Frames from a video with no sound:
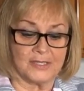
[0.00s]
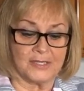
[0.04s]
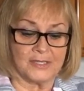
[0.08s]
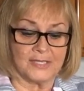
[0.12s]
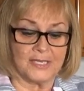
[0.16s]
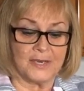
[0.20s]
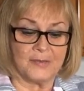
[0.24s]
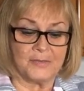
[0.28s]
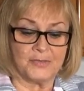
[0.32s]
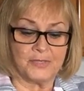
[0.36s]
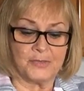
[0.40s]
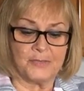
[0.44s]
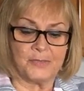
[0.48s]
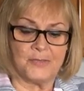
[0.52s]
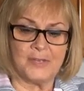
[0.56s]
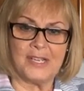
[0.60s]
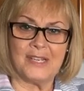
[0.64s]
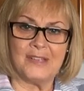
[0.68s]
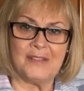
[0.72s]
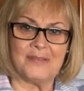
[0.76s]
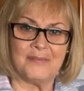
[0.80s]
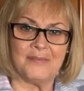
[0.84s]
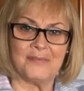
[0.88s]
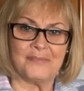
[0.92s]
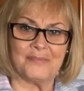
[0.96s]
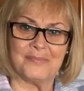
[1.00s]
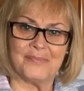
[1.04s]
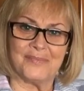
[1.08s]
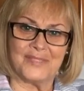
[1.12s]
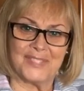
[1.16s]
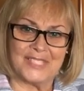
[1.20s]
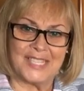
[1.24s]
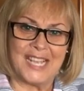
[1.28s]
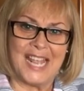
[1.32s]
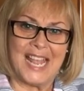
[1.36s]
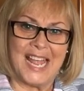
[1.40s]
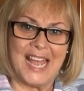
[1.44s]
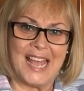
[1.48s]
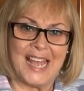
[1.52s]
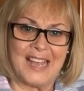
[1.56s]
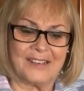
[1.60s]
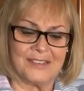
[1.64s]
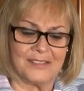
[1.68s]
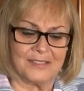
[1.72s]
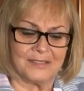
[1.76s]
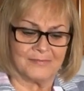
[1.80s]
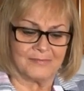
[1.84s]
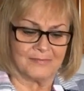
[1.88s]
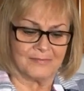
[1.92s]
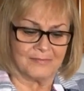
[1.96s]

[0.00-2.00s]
seemed to be sad.